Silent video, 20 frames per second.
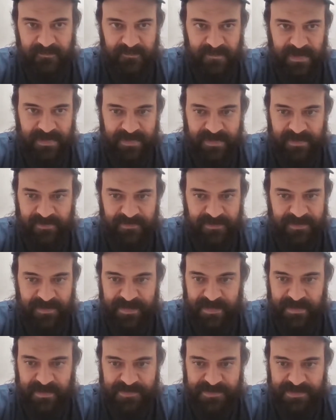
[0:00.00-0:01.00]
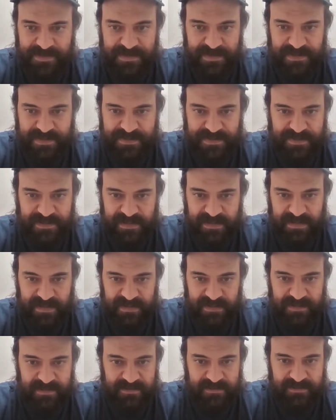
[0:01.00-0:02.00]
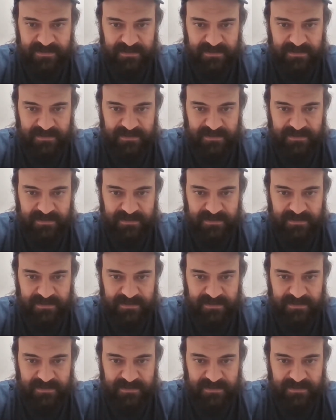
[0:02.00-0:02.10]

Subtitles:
And everything else just low